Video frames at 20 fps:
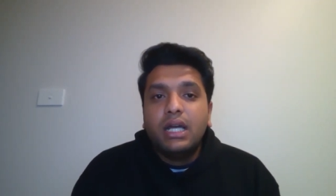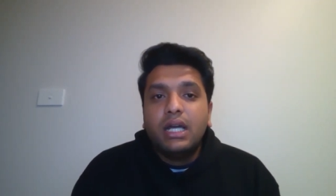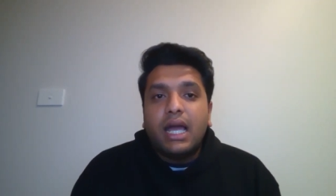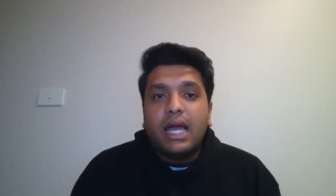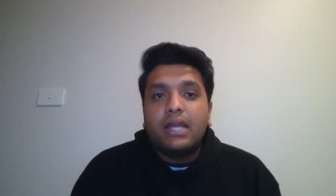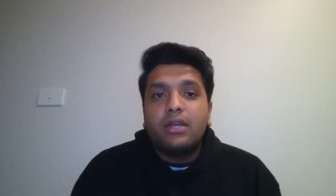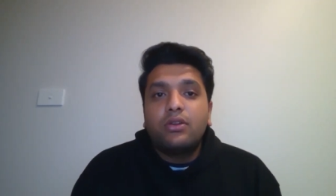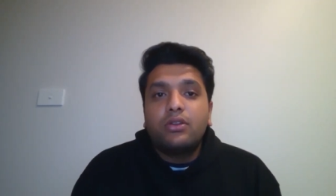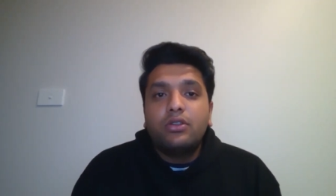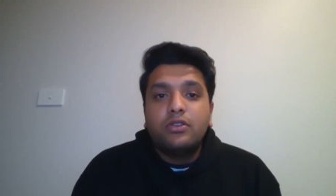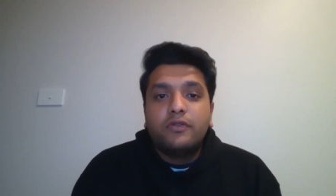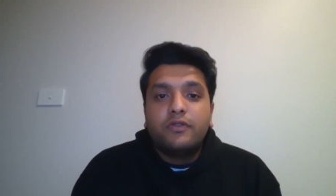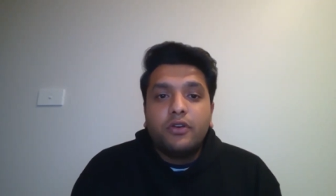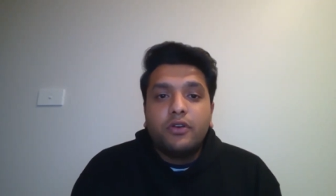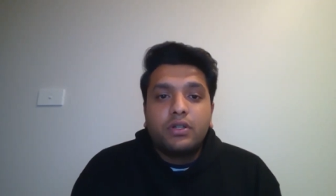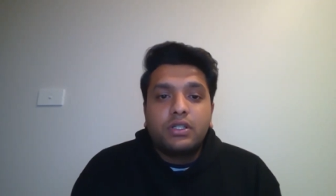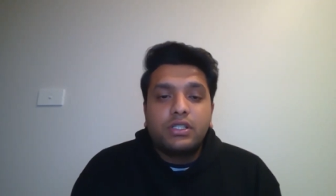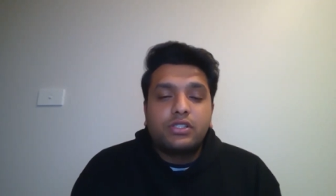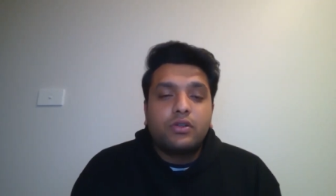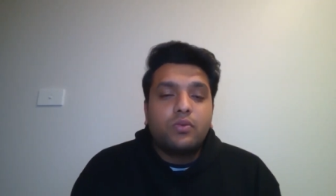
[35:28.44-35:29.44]
I know you
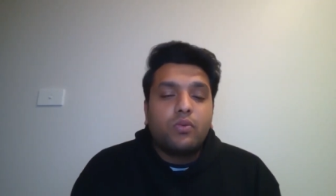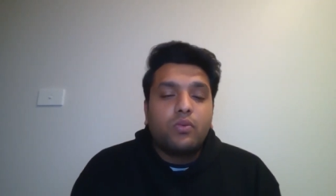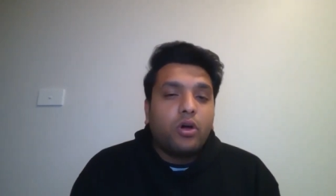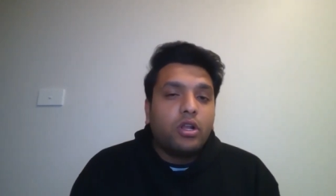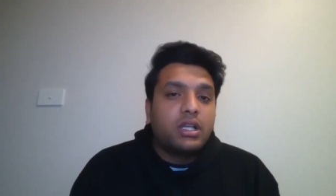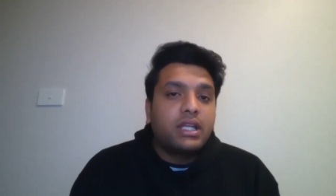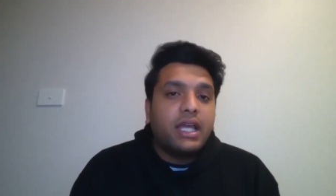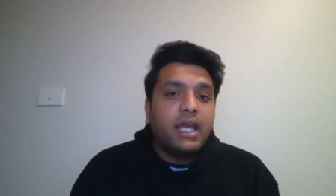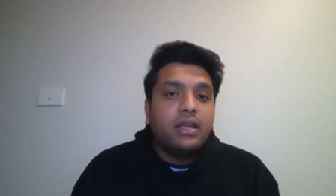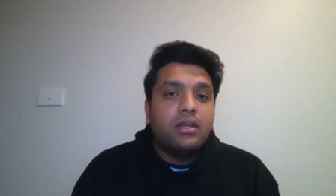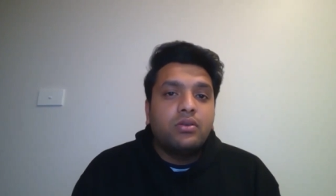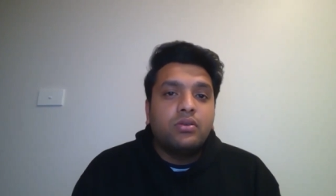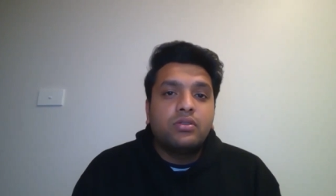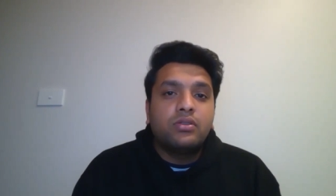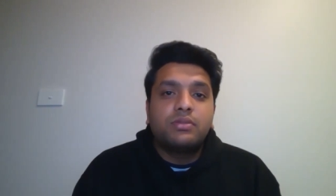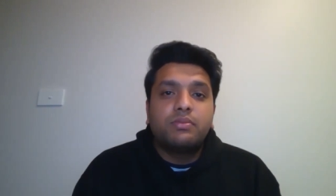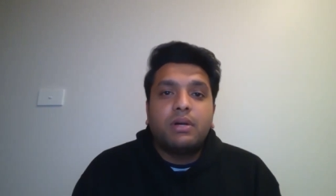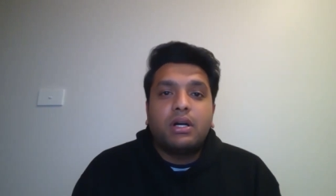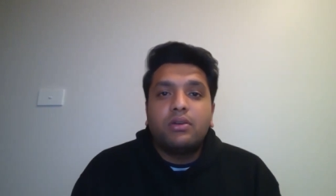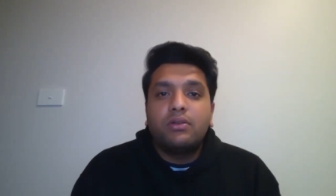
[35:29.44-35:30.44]
focused on volcanoes,
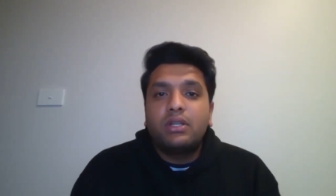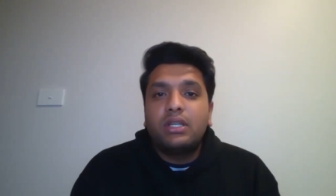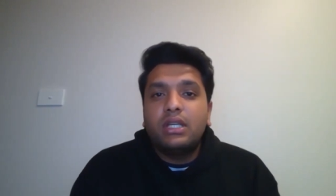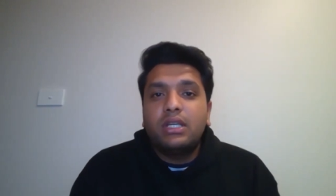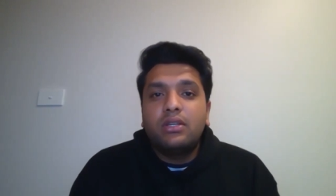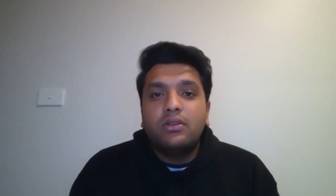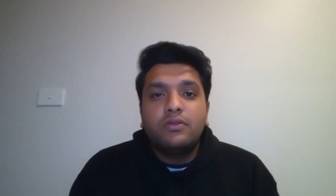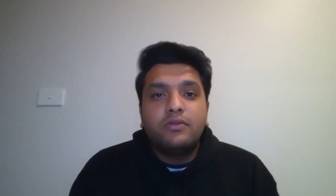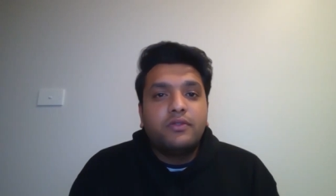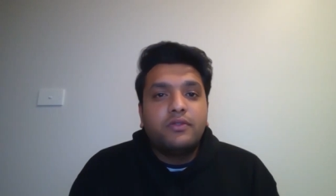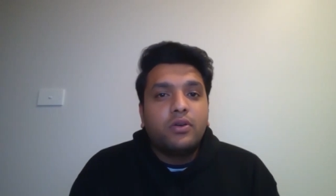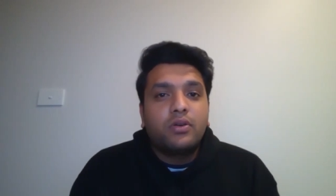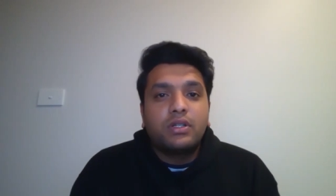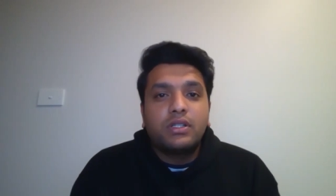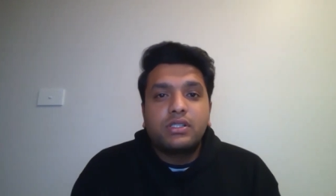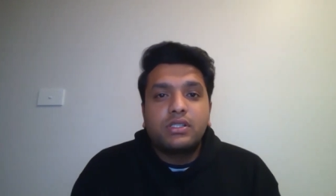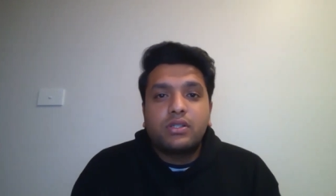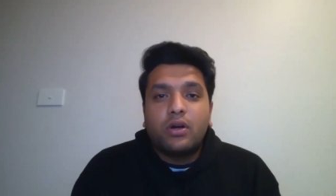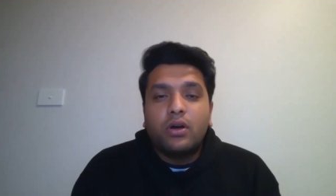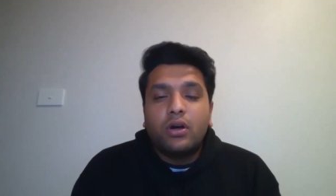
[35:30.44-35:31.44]
Bowie, you
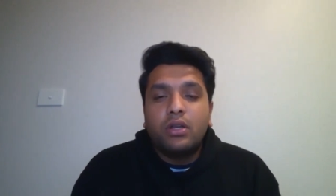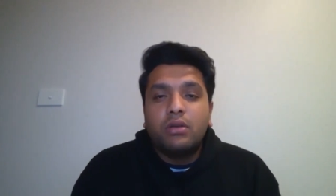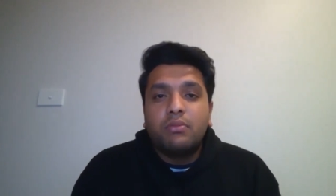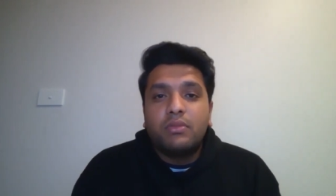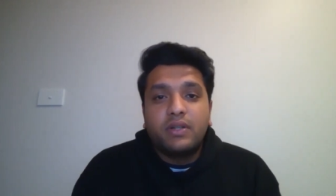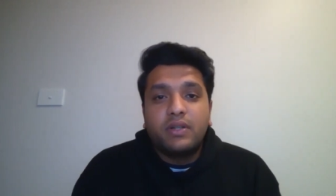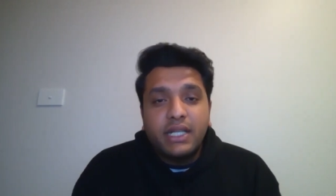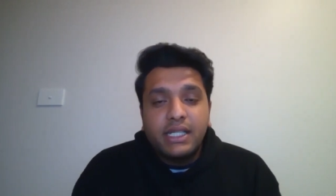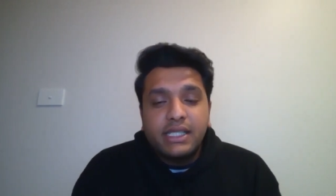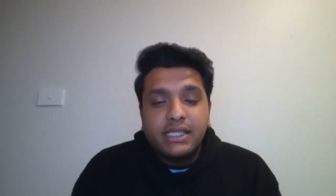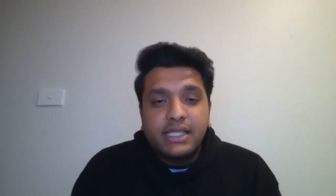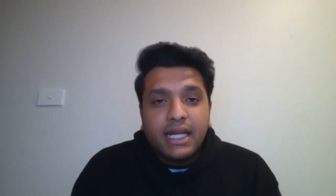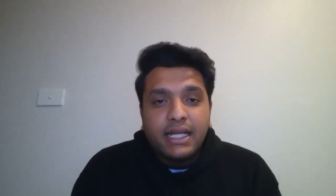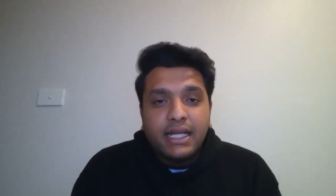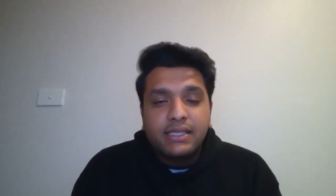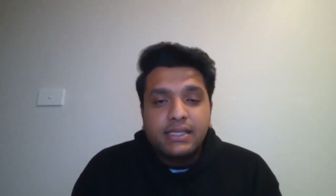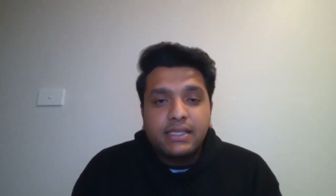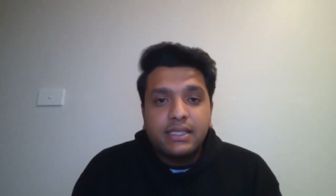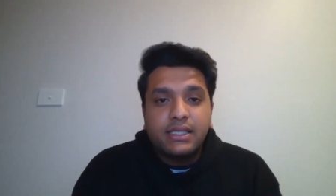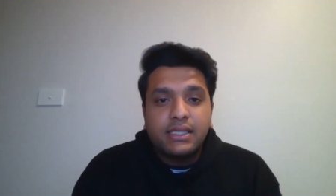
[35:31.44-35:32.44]
focused on marine
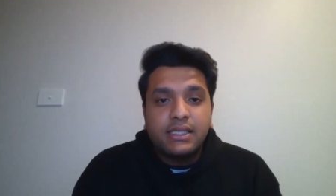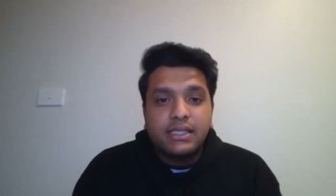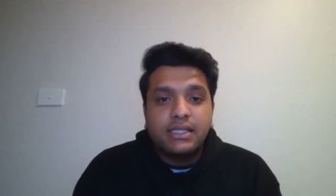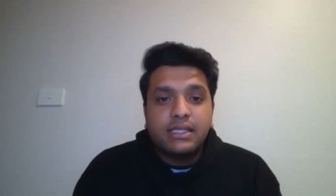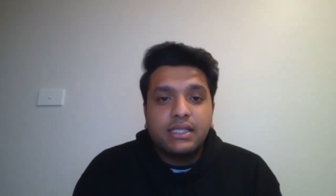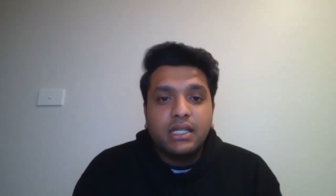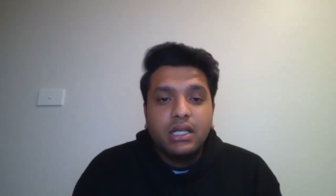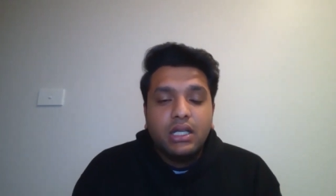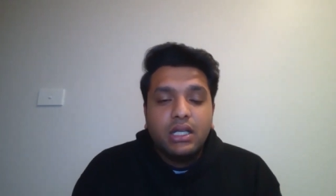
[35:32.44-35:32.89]
sciences